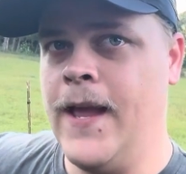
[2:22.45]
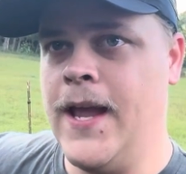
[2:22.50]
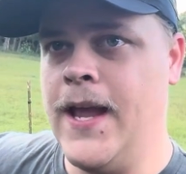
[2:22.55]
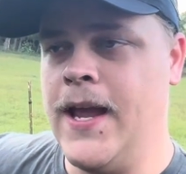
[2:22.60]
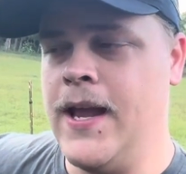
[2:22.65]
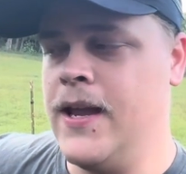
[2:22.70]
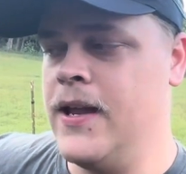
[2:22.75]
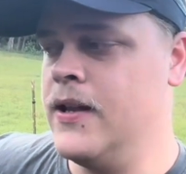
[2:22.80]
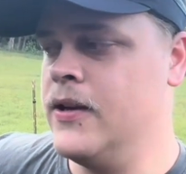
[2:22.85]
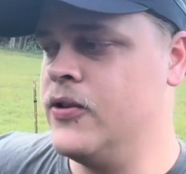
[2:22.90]

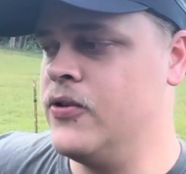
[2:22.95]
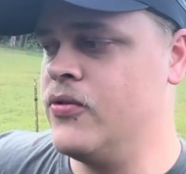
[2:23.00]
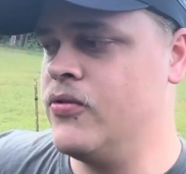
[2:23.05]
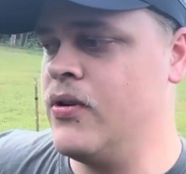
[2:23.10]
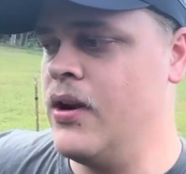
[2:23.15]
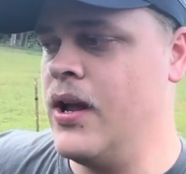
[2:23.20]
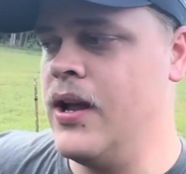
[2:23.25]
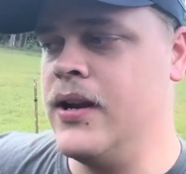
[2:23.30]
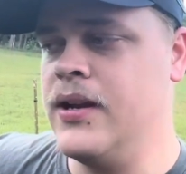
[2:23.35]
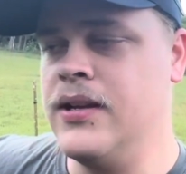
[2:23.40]
and
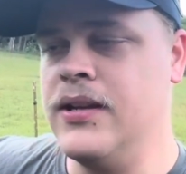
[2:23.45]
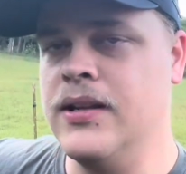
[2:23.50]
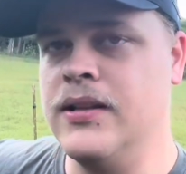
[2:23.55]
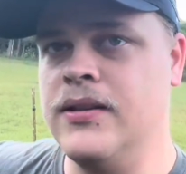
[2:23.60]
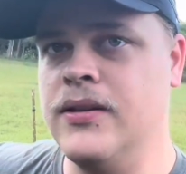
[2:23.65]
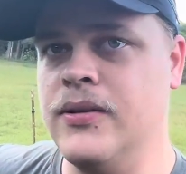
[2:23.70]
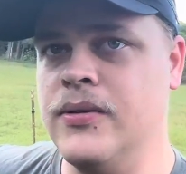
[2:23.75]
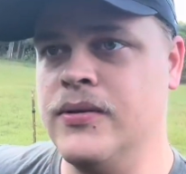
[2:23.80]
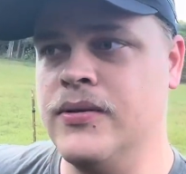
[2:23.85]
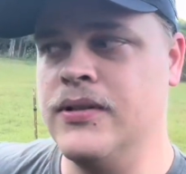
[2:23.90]
try and get
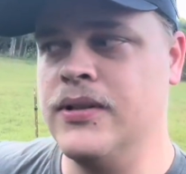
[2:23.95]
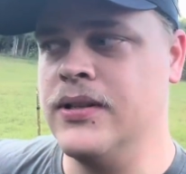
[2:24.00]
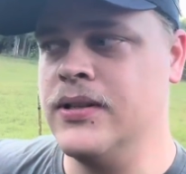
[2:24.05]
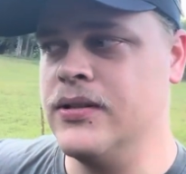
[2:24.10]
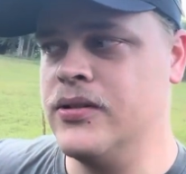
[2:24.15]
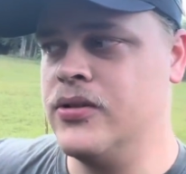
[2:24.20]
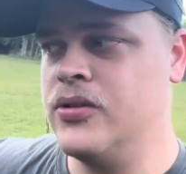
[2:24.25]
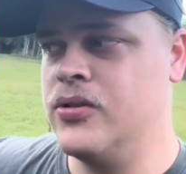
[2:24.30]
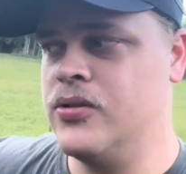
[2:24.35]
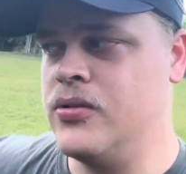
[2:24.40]
those
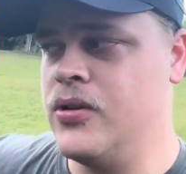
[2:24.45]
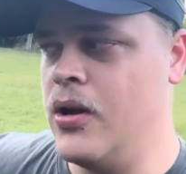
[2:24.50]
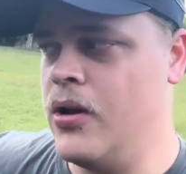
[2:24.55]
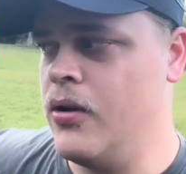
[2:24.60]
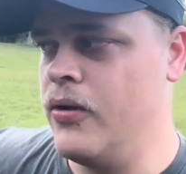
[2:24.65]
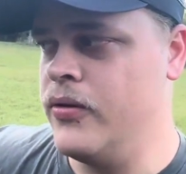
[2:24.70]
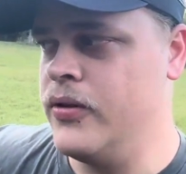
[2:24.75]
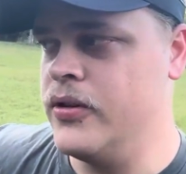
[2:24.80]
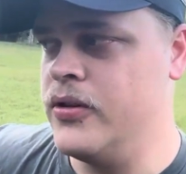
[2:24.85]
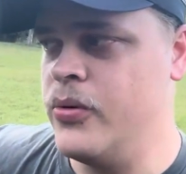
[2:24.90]

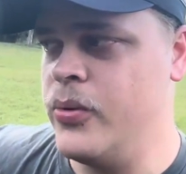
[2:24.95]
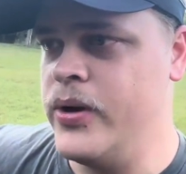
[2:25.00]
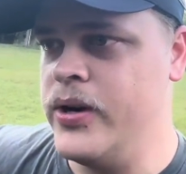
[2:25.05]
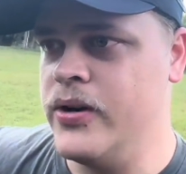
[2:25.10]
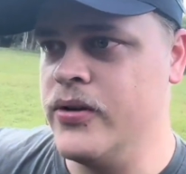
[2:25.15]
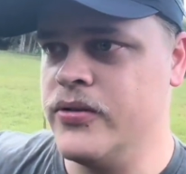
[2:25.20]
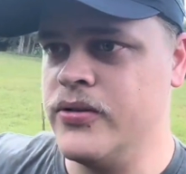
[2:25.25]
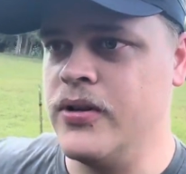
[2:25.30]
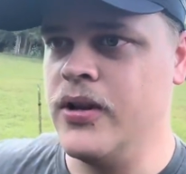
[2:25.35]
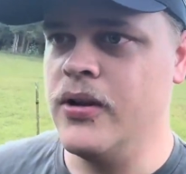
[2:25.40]
installed. The
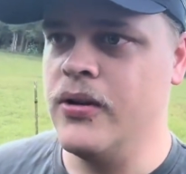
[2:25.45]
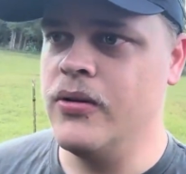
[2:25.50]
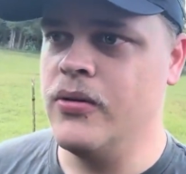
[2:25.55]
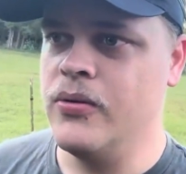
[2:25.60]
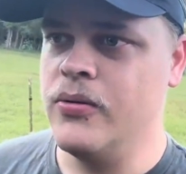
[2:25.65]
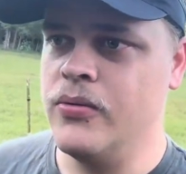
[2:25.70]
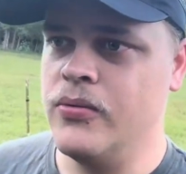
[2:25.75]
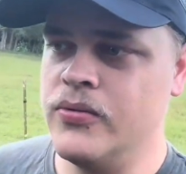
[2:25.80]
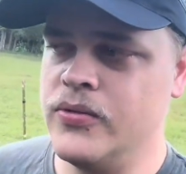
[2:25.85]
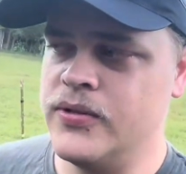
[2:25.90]
tweeters
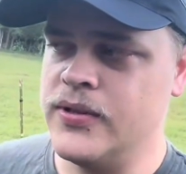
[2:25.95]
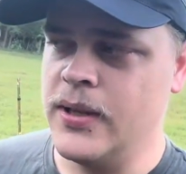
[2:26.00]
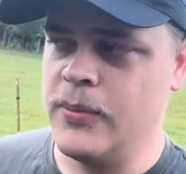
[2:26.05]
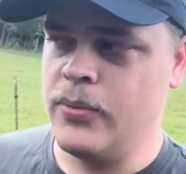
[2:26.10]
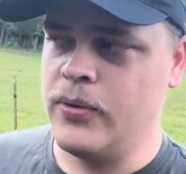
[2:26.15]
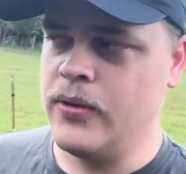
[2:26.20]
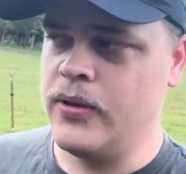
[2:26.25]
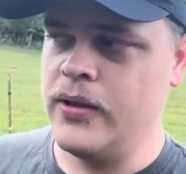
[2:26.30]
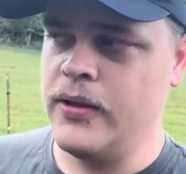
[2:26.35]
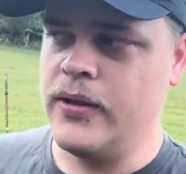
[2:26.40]
go
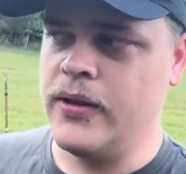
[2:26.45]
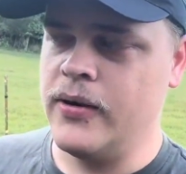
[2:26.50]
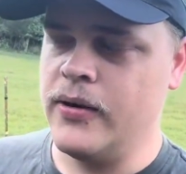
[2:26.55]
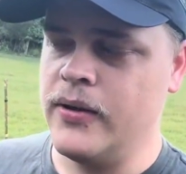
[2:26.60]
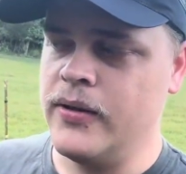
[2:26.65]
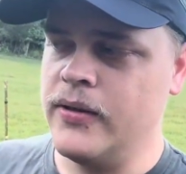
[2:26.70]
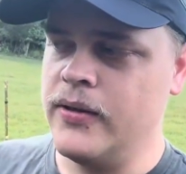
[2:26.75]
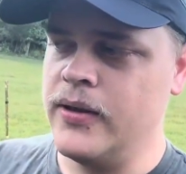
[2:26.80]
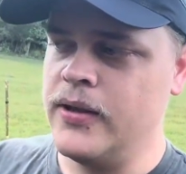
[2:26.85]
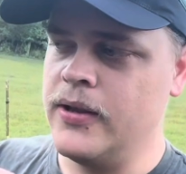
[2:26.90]
separately. They're
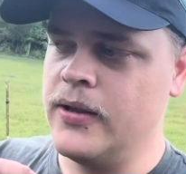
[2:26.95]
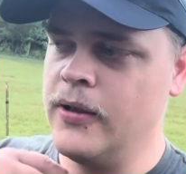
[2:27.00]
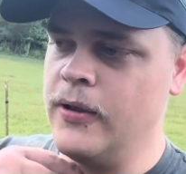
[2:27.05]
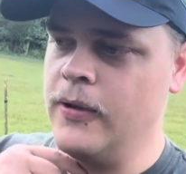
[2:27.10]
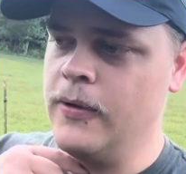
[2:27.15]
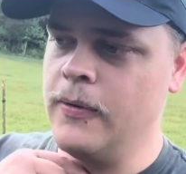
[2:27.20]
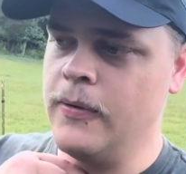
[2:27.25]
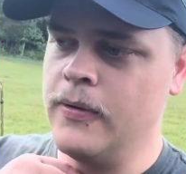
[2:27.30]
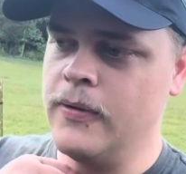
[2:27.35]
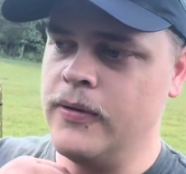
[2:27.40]
in
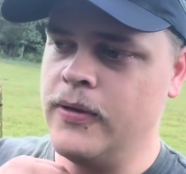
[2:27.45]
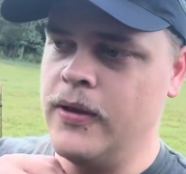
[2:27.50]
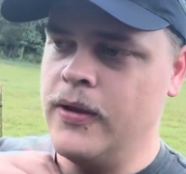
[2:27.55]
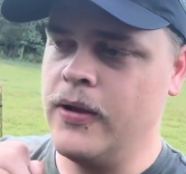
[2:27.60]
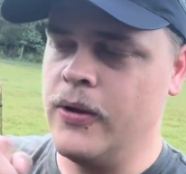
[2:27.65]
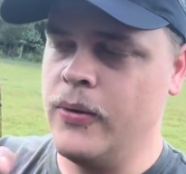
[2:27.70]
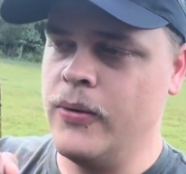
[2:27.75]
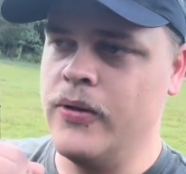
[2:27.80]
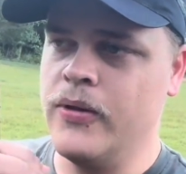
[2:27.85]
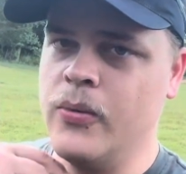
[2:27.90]
they
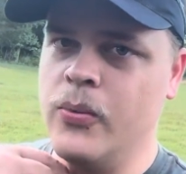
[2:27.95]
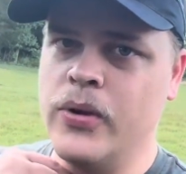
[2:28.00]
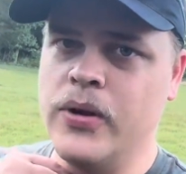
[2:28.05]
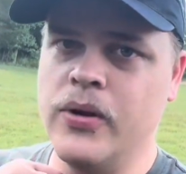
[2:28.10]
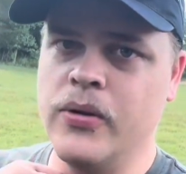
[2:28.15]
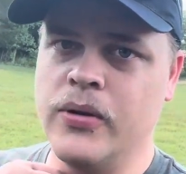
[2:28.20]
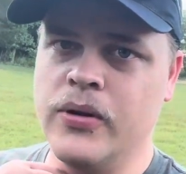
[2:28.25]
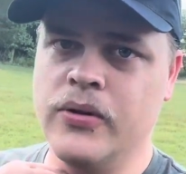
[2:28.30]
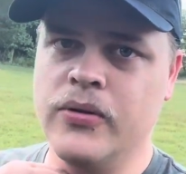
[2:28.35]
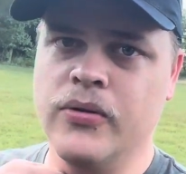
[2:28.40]
go in the
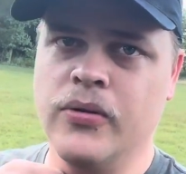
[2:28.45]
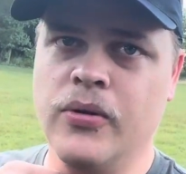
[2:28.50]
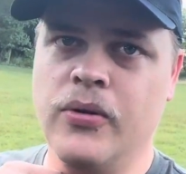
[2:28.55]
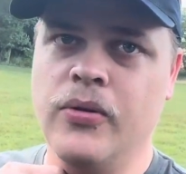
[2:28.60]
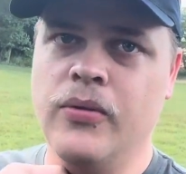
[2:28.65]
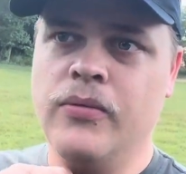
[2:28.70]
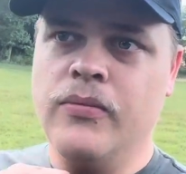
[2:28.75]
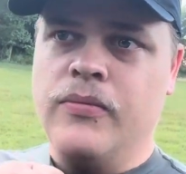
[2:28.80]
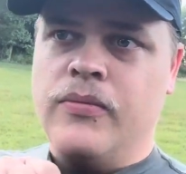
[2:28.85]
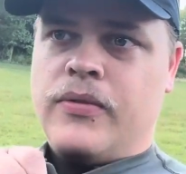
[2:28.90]
window control
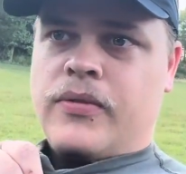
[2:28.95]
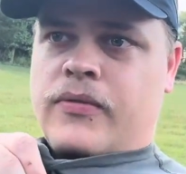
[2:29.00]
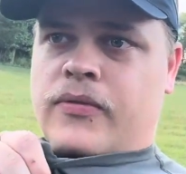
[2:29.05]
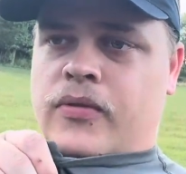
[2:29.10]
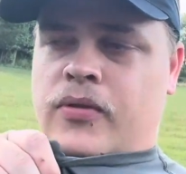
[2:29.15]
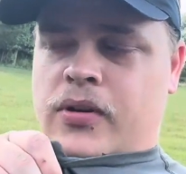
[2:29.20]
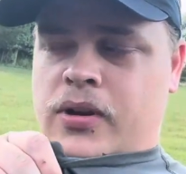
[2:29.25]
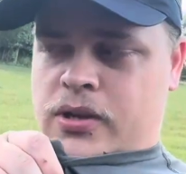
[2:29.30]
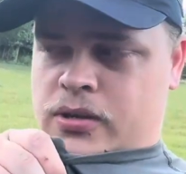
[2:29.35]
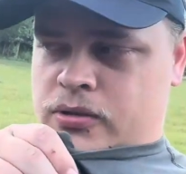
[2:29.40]

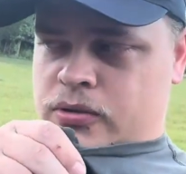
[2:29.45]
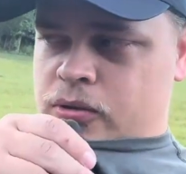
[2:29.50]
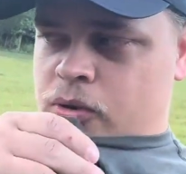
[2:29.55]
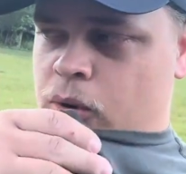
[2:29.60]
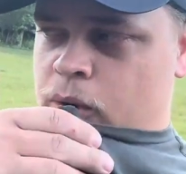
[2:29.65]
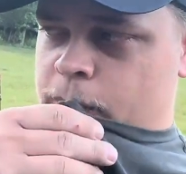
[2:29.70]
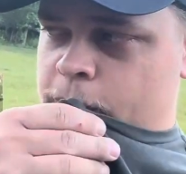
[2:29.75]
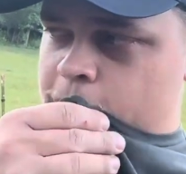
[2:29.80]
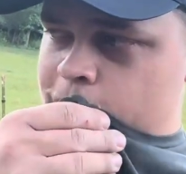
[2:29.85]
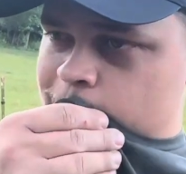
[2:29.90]
for each
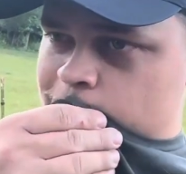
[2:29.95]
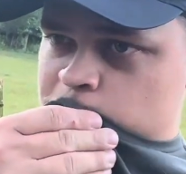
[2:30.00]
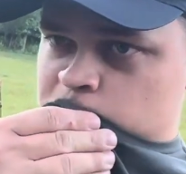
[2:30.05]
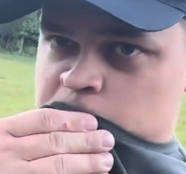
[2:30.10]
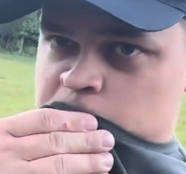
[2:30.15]
door panel.